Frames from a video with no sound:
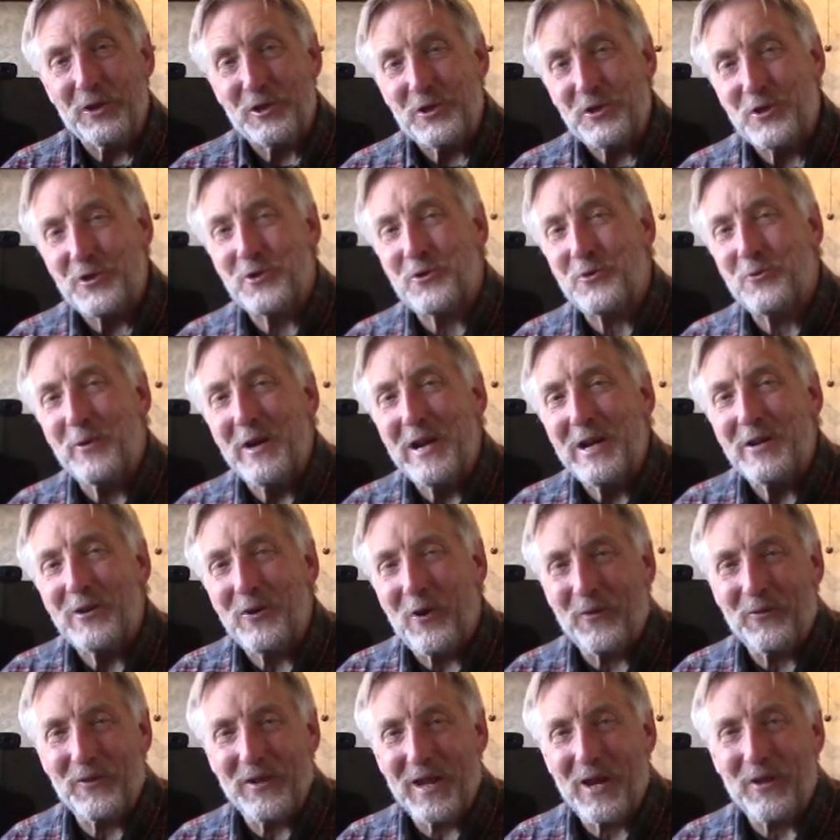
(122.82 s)
street
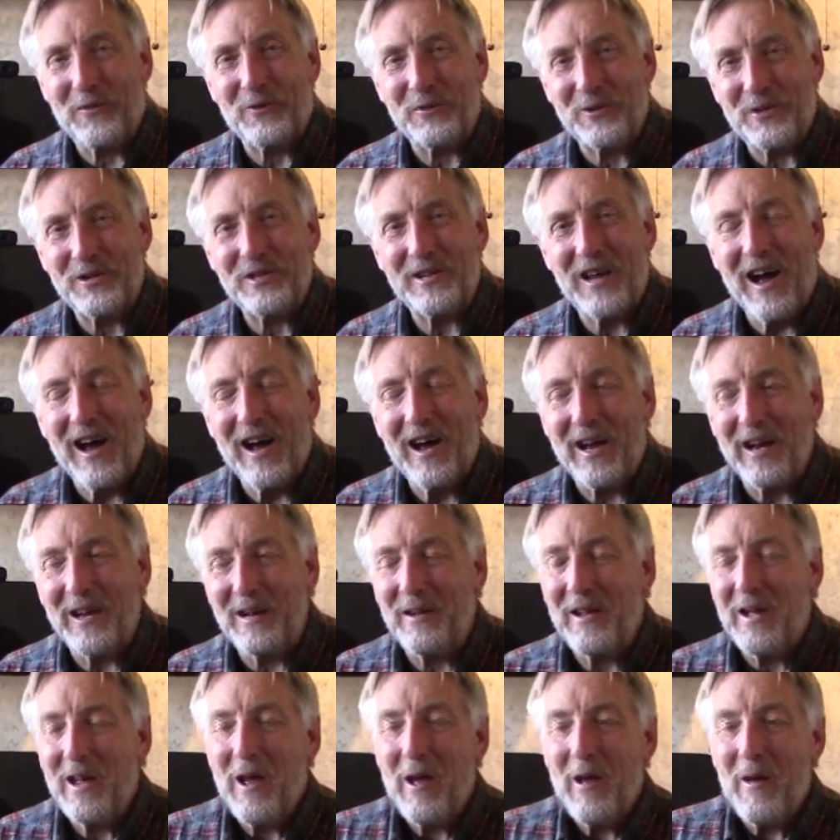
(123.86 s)
on the other side,
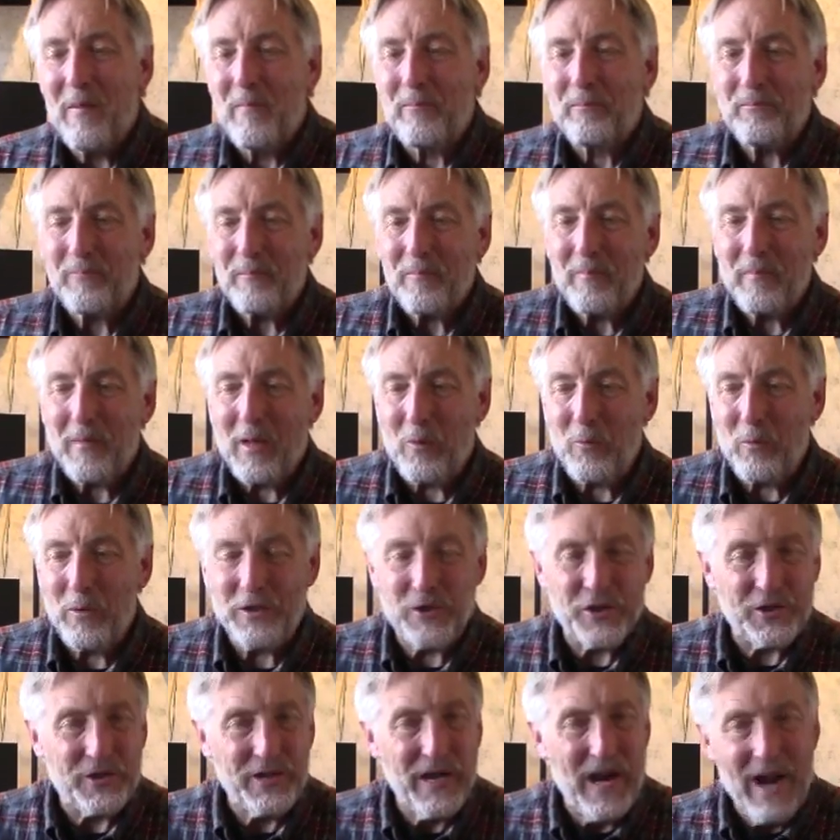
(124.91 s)

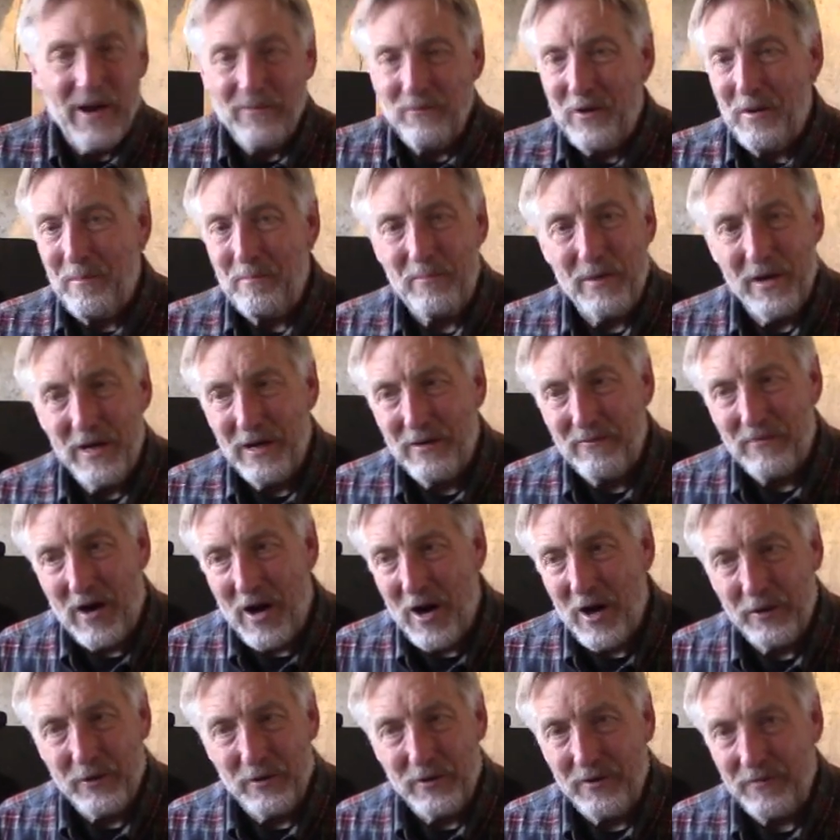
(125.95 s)
which is every bit of
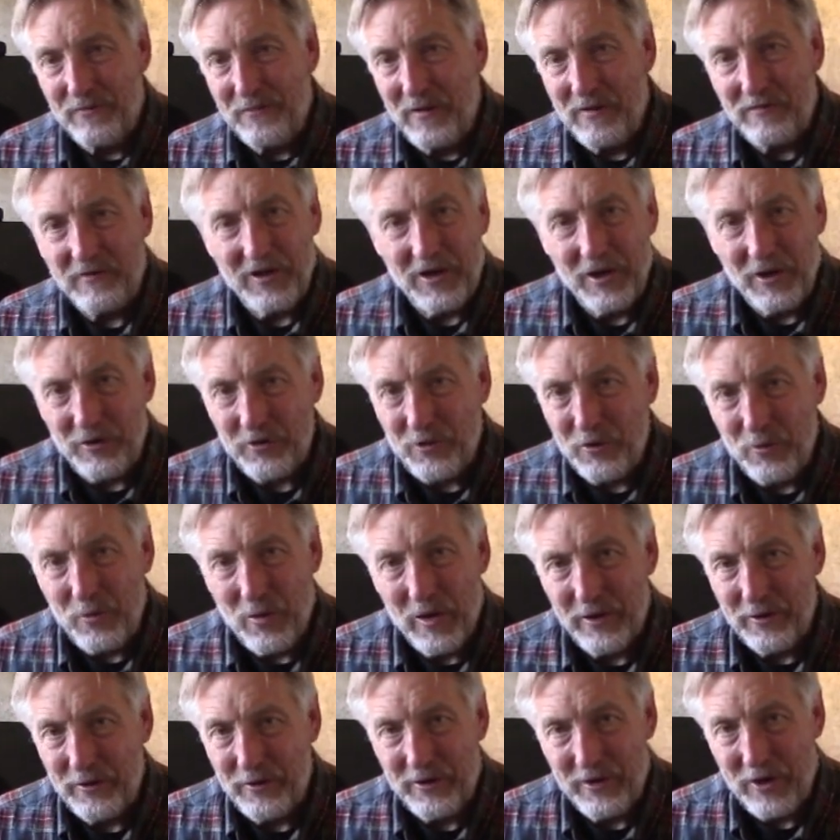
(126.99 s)
150 to
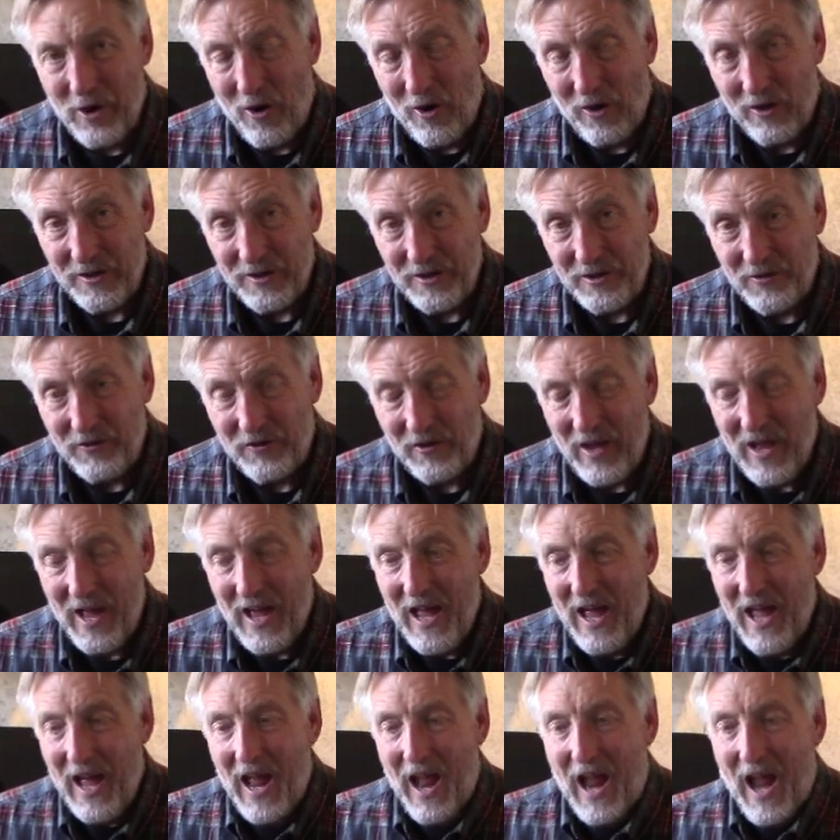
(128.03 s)
200 yards.
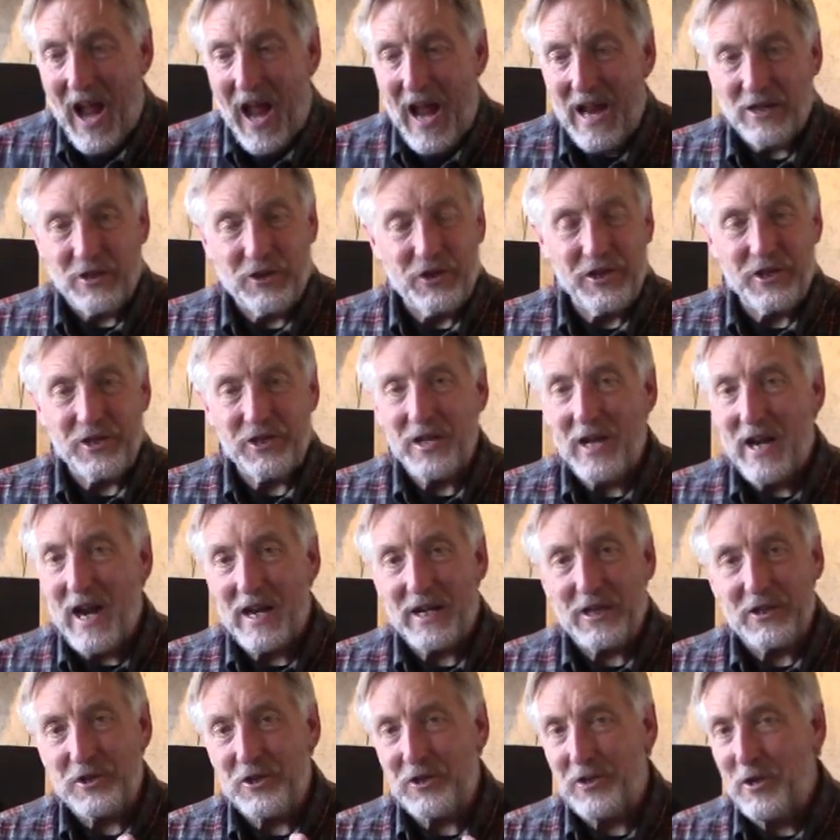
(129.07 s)
And she said, I
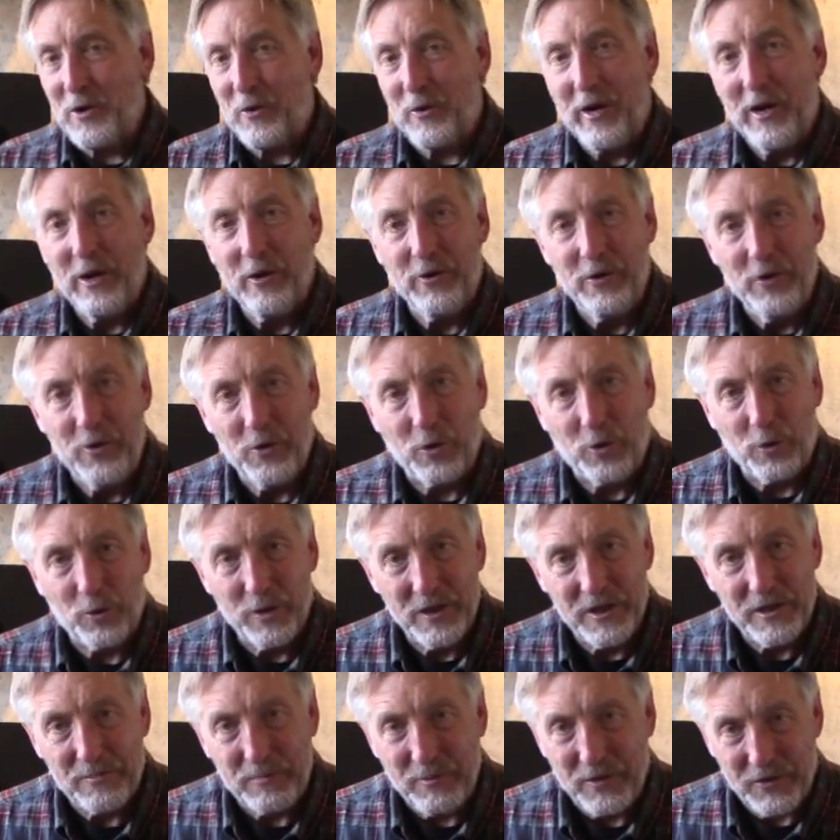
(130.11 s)
could still hear you
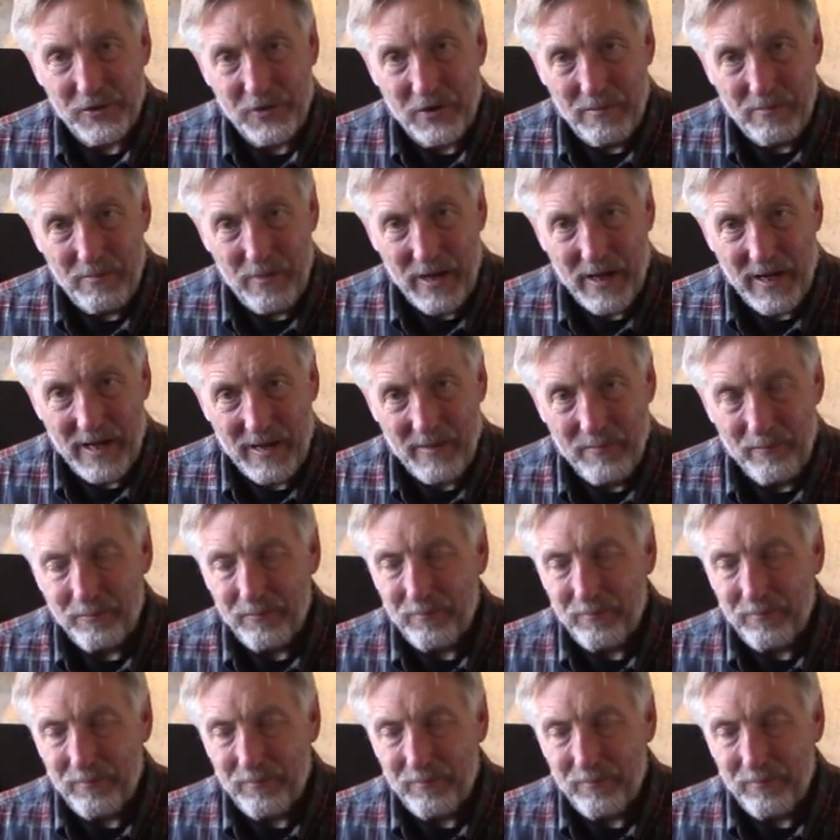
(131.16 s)
crisp as could be.